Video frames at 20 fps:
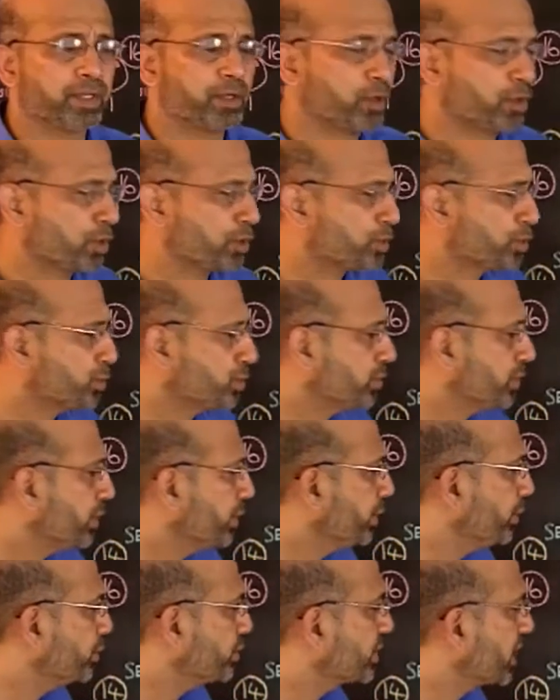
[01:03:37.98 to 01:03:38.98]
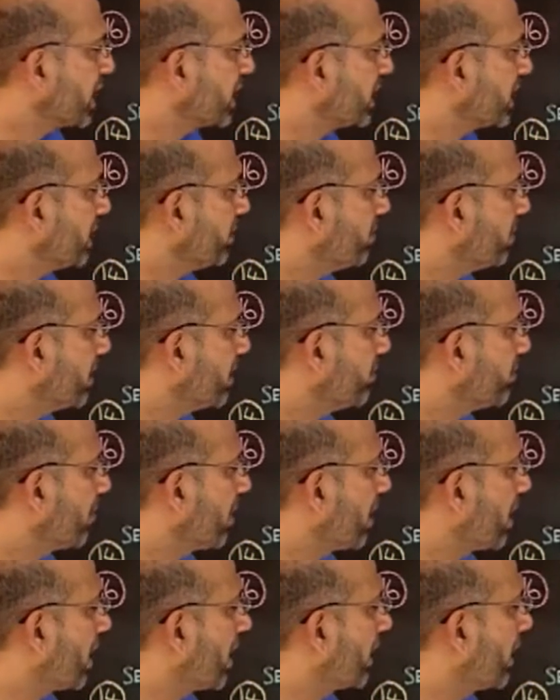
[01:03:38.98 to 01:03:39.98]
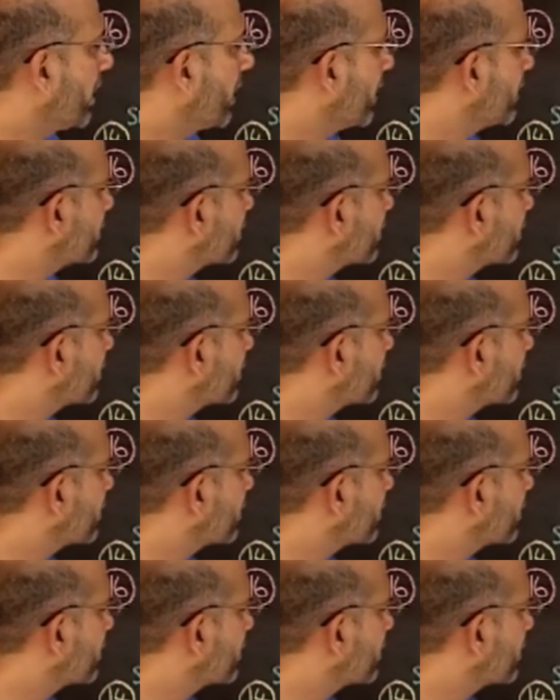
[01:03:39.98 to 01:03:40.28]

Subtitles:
In order to induce LTP by